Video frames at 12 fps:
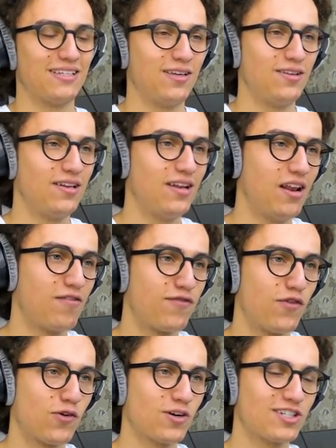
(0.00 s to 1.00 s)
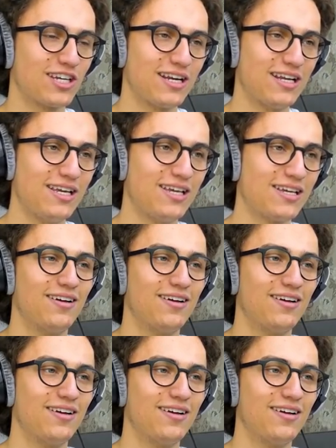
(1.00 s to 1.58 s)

You did it in four, Jelly?